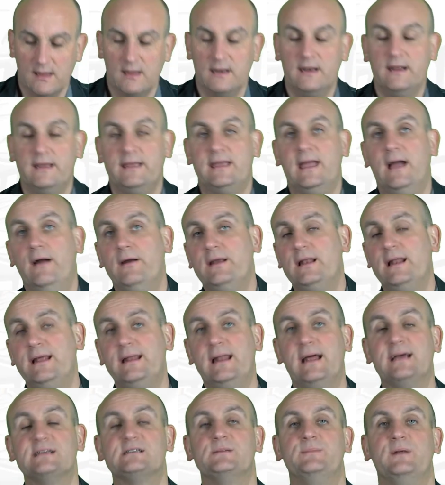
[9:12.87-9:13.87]
Now, your
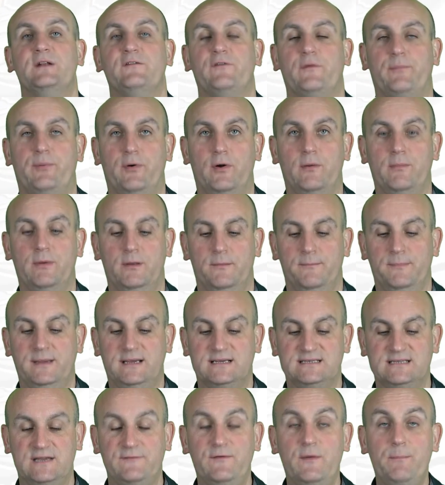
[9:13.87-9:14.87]
calculator has a bit of a problem,
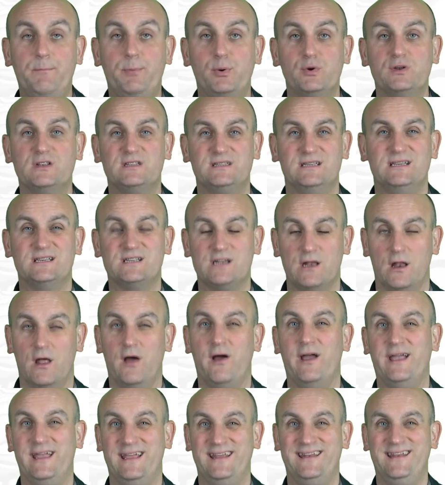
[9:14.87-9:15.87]
because if it puts this
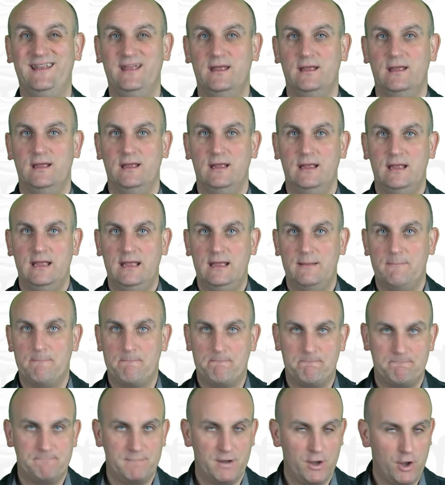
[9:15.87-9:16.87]
line
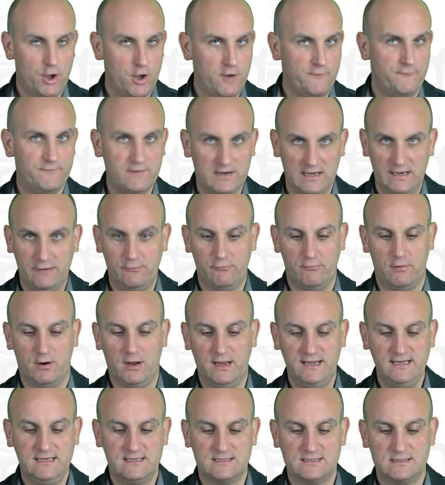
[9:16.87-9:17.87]
perfectly
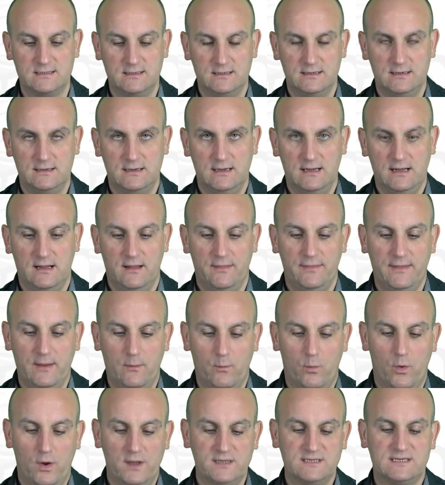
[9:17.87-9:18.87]
right,
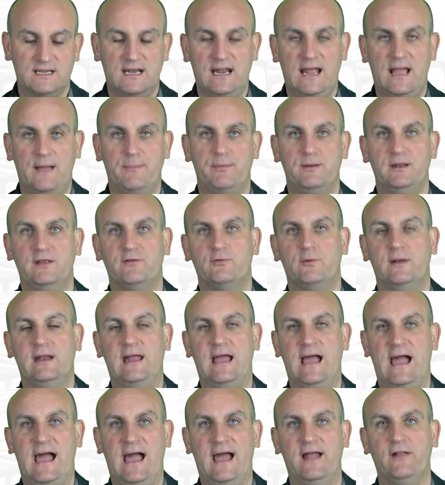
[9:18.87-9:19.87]
then what's going to happen is when
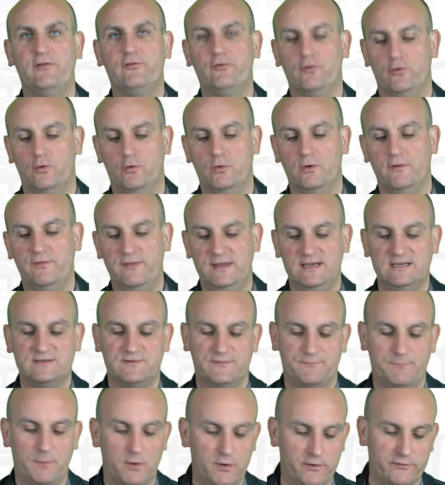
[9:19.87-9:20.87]
it adds all of
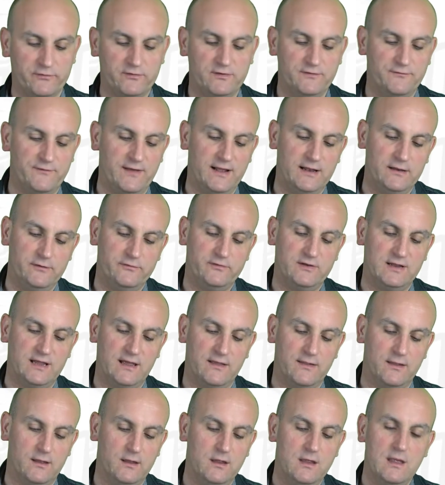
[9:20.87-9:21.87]
these positive values
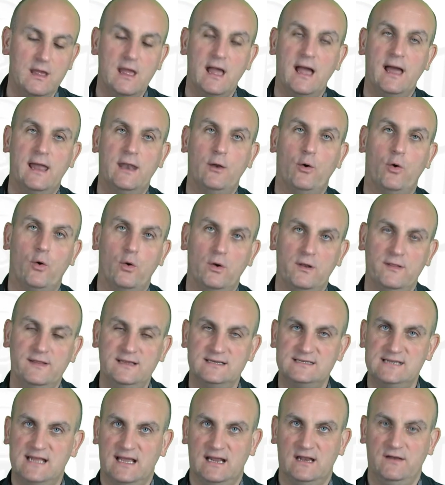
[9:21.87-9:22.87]
together and all of
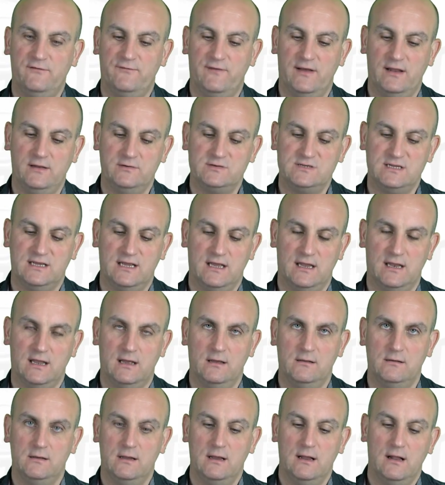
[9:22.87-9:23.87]
these negative values
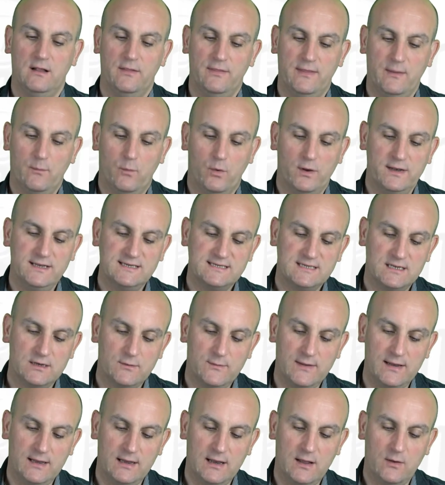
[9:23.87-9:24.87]
together, then what it's
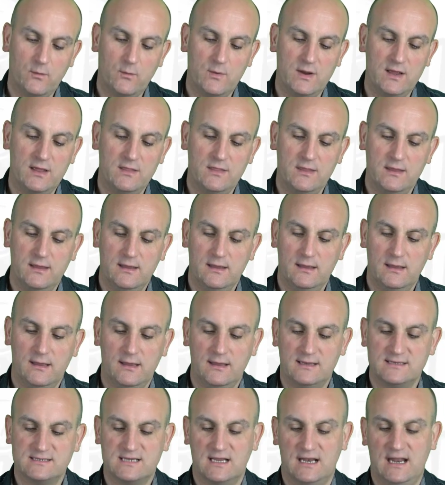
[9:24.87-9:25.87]
going to end up with
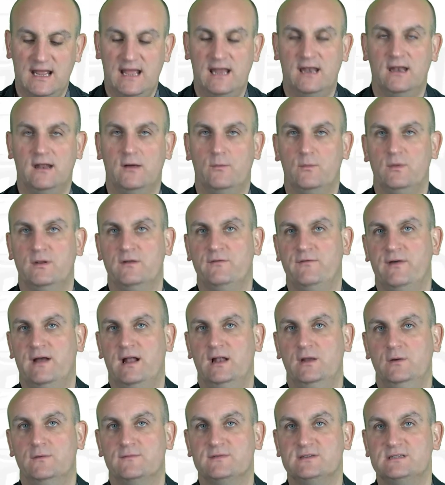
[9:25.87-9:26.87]
is going to end up with a
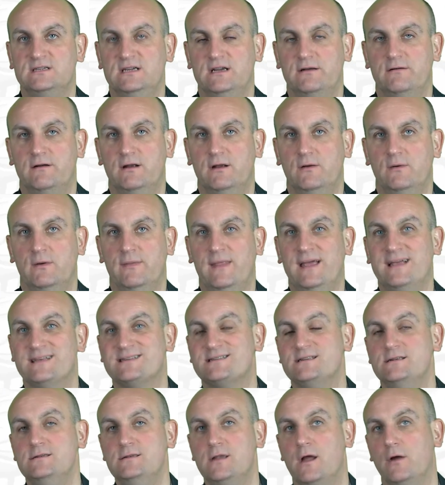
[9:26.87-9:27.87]
value of 0. And
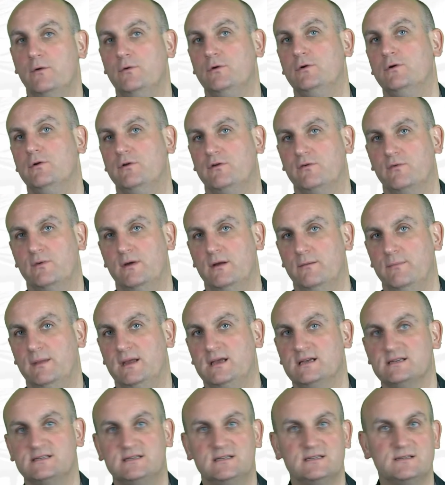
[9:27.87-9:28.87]
that's no good to it,
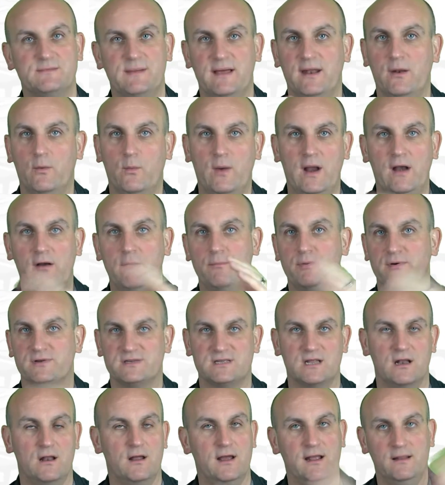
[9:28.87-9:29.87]
because it doesn't matter where it
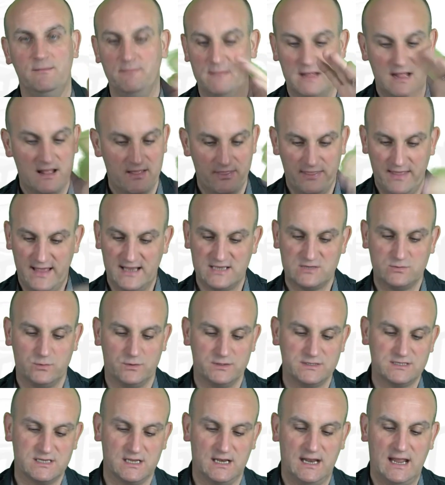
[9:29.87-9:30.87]
puts the line, that's
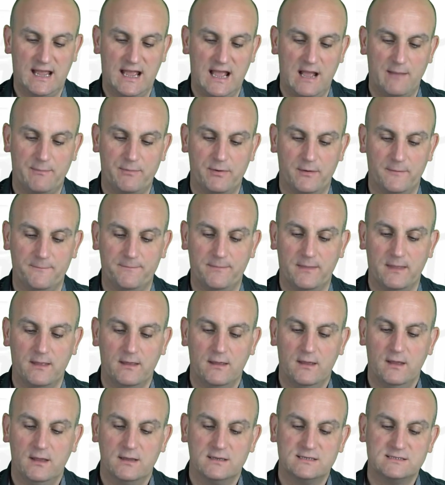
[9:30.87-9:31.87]
what's going to happen.
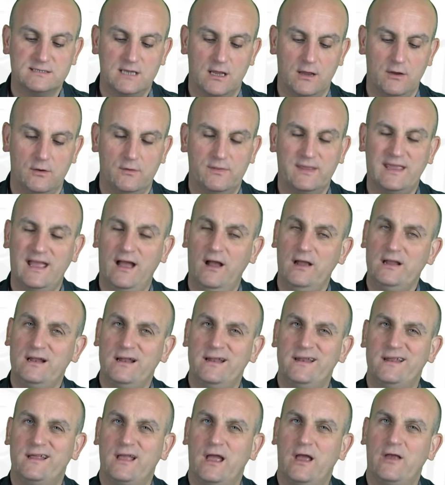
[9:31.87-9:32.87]
So the
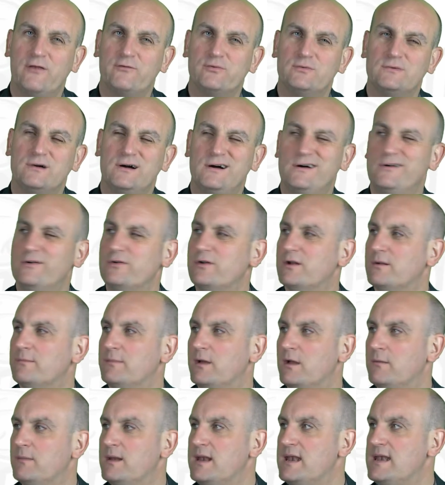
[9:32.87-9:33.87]
calculator goes, well, hold on a
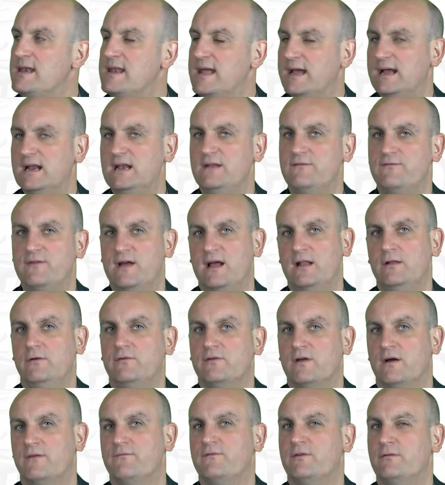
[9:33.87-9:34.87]
moment, negative
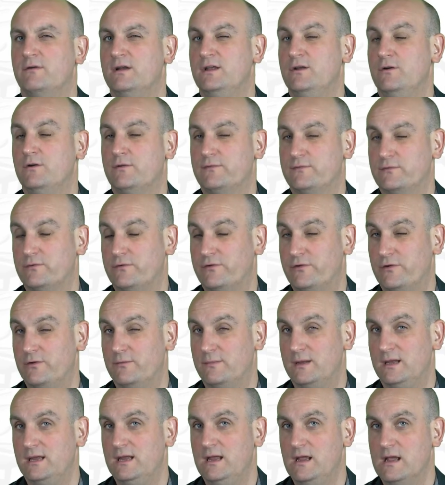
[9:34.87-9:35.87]
values aren't very useful to
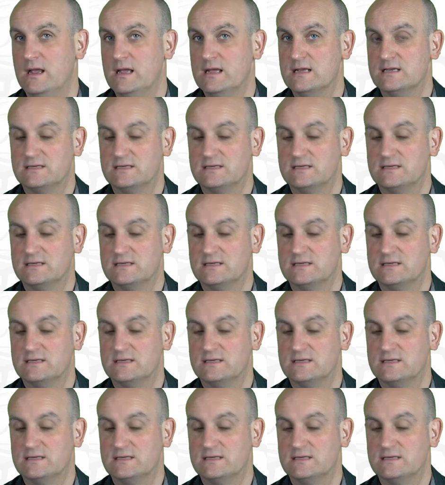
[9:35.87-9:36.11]
me.